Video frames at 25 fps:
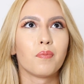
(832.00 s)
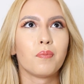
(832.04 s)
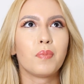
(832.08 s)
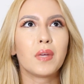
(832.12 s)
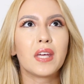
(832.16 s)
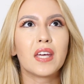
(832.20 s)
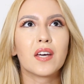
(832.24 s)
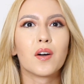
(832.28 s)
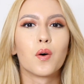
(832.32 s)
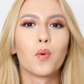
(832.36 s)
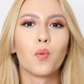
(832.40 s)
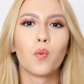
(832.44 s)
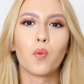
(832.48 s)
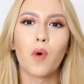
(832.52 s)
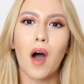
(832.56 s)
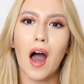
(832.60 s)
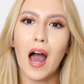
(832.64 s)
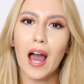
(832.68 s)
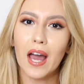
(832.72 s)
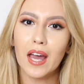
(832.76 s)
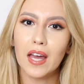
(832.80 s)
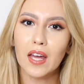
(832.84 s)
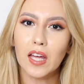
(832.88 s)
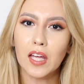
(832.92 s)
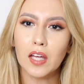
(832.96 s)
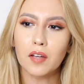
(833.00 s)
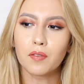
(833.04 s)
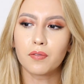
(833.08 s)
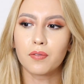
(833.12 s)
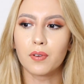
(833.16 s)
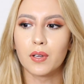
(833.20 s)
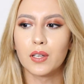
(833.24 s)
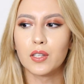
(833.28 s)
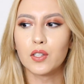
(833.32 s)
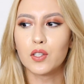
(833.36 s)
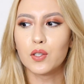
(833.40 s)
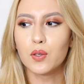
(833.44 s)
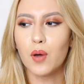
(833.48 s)
be a wife
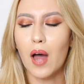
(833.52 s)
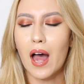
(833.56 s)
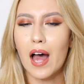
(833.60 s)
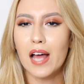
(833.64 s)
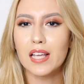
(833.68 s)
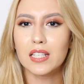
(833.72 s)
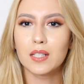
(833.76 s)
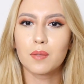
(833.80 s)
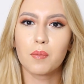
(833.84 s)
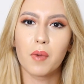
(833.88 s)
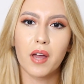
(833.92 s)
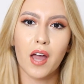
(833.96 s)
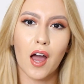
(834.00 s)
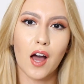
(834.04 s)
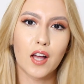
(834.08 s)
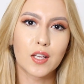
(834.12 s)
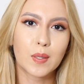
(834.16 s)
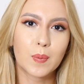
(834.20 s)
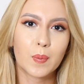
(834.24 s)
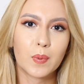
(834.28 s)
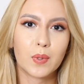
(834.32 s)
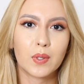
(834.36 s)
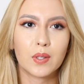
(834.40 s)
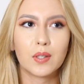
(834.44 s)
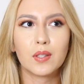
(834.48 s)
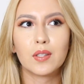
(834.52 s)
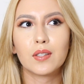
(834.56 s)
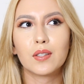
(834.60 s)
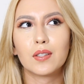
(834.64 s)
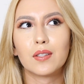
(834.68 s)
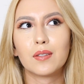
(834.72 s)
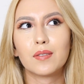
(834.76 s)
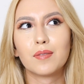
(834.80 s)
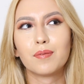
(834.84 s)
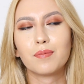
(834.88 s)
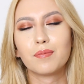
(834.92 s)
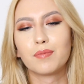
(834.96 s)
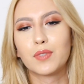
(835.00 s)
and to ask my husband
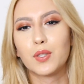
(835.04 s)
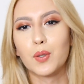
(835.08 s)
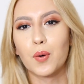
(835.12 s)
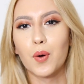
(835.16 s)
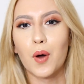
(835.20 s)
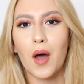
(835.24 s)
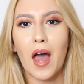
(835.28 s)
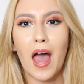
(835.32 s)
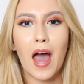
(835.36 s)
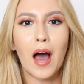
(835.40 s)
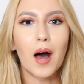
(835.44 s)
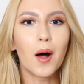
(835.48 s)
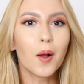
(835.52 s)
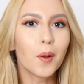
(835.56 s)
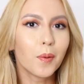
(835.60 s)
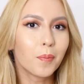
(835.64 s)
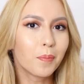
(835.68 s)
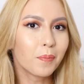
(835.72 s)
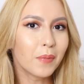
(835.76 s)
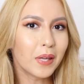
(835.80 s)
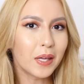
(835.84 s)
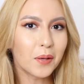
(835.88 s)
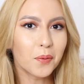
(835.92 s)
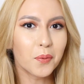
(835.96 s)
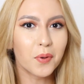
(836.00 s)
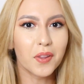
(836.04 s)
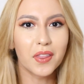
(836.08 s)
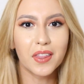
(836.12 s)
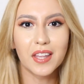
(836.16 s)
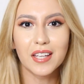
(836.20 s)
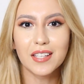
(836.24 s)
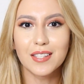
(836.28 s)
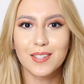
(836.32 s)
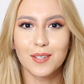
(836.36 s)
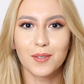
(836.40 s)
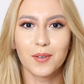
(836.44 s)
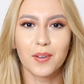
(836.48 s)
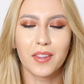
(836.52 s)
to help me with
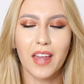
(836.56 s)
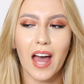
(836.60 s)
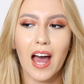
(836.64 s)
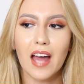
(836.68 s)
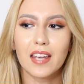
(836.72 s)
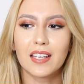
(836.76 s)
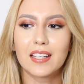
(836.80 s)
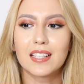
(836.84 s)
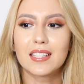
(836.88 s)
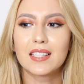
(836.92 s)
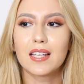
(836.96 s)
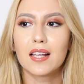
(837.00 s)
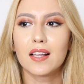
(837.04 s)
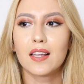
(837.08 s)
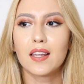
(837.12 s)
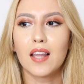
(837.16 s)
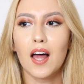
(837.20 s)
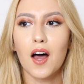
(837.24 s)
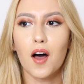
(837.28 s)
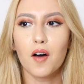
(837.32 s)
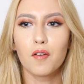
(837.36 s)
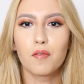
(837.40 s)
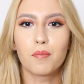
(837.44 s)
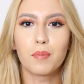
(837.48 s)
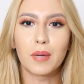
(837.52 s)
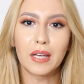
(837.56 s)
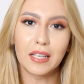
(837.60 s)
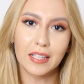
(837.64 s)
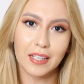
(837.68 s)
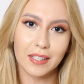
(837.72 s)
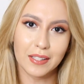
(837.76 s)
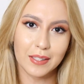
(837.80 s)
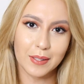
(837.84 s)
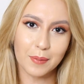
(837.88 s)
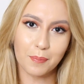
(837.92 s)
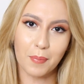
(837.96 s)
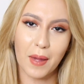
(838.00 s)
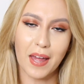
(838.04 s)
this or that because I love being
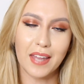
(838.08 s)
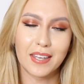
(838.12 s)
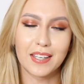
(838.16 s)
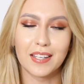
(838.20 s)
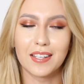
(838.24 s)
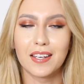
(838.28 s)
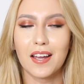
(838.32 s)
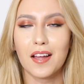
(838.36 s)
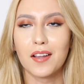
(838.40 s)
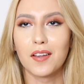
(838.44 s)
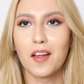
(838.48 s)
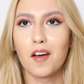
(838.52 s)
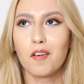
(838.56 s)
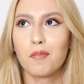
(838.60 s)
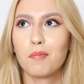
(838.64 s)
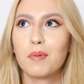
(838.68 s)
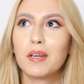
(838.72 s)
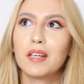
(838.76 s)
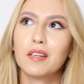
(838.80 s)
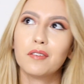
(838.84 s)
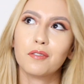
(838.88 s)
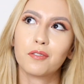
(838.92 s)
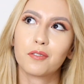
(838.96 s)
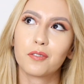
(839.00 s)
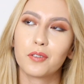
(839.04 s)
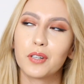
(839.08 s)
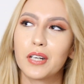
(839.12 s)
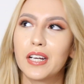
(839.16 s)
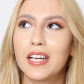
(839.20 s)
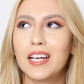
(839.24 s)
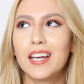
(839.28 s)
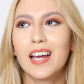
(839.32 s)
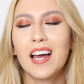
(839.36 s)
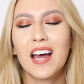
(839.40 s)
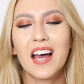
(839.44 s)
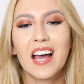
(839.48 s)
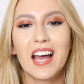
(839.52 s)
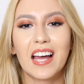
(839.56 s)
independent, I love being
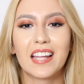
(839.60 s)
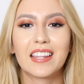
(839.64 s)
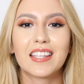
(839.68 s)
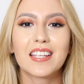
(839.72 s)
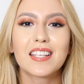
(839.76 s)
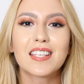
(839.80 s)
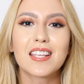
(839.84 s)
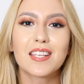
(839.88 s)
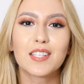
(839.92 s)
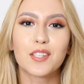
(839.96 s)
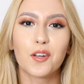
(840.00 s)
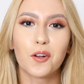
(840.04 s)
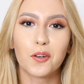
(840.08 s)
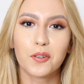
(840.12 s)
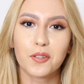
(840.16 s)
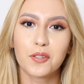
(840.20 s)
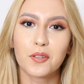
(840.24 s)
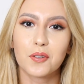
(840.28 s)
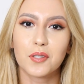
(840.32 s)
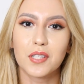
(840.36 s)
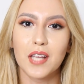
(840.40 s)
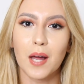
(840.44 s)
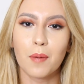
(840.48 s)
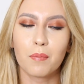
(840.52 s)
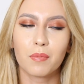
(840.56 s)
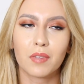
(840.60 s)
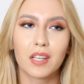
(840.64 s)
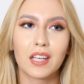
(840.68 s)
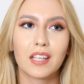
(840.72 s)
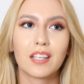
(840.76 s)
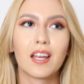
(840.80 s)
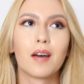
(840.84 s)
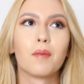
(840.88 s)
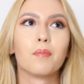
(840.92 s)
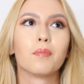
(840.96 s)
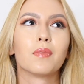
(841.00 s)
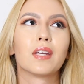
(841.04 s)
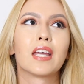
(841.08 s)
free and this is also
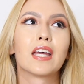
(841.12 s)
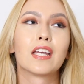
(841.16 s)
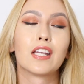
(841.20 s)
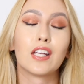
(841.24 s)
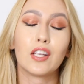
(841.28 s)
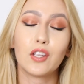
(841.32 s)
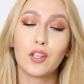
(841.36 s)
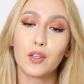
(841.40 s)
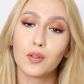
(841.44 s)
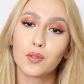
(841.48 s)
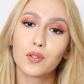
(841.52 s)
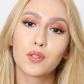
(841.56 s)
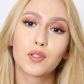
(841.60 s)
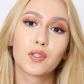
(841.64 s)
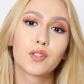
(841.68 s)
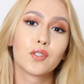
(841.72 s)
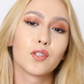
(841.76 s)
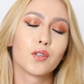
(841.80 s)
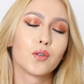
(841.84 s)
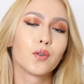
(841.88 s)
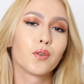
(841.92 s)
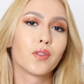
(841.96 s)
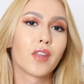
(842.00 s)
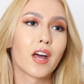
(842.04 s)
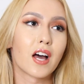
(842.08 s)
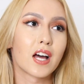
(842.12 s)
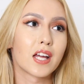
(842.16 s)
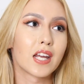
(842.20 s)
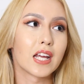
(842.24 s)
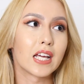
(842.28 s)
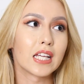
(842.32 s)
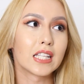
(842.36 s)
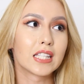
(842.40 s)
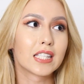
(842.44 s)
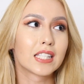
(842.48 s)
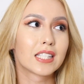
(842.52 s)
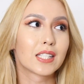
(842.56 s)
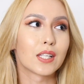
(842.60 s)
something I'm getting used to that
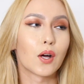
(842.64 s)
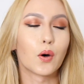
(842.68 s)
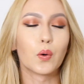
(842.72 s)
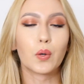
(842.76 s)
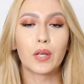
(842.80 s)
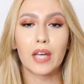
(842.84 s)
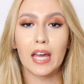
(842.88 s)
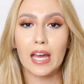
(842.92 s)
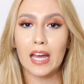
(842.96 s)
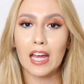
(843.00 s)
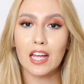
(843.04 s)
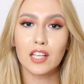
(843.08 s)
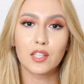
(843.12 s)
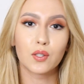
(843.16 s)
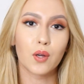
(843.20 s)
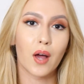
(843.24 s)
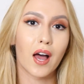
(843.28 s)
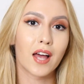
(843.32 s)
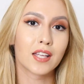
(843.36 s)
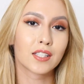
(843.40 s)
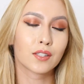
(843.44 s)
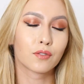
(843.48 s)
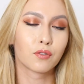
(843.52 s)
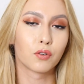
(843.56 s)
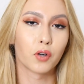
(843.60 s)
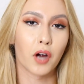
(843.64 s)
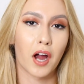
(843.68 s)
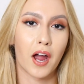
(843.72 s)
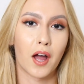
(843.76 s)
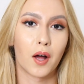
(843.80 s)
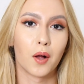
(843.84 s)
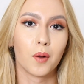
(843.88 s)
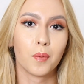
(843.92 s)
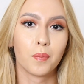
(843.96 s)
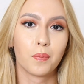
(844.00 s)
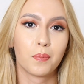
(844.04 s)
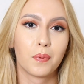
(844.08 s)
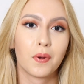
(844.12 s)
it's okay to ask for
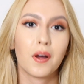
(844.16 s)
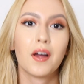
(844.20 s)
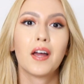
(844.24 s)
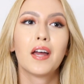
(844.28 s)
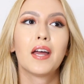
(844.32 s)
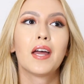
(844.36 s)
help